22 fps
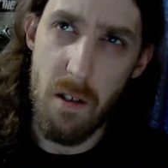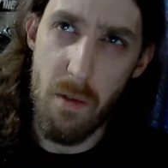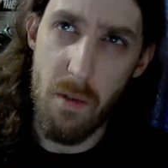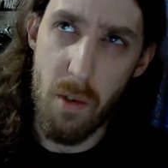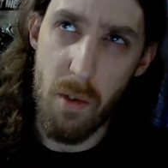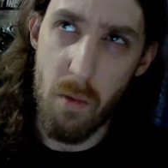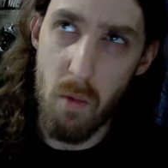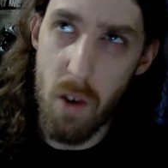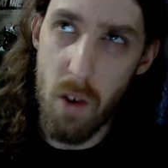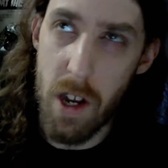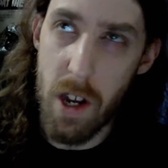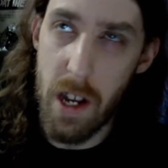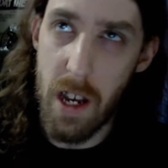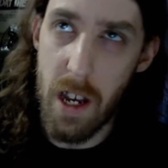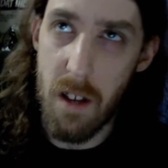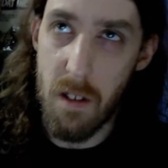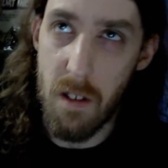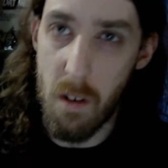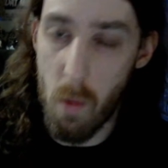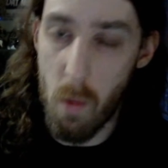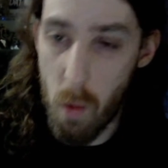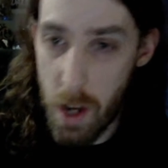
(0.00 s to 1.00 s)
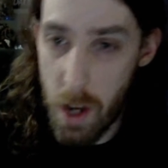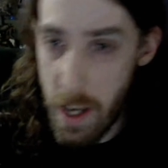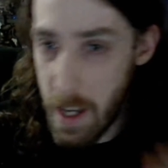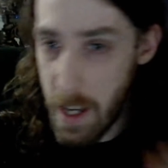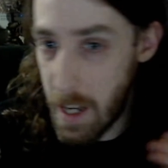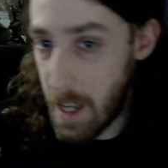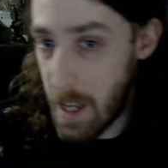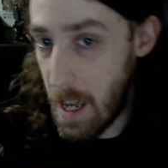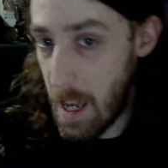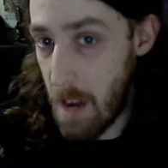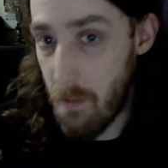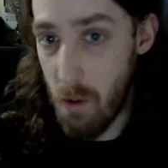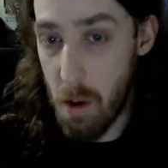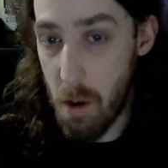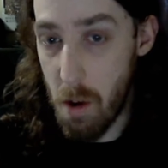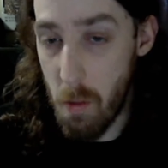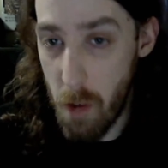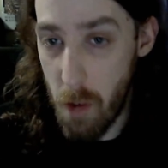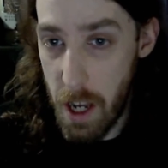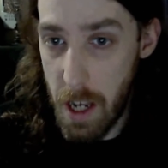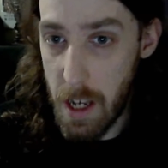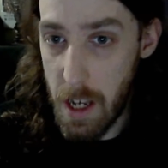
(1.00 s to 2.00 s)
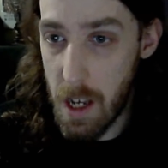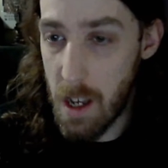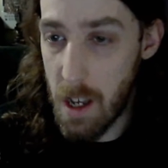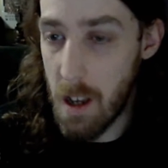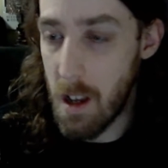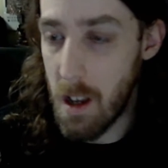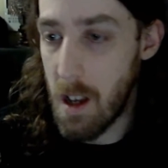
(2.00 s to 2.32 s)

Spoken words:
3 days a week, every week.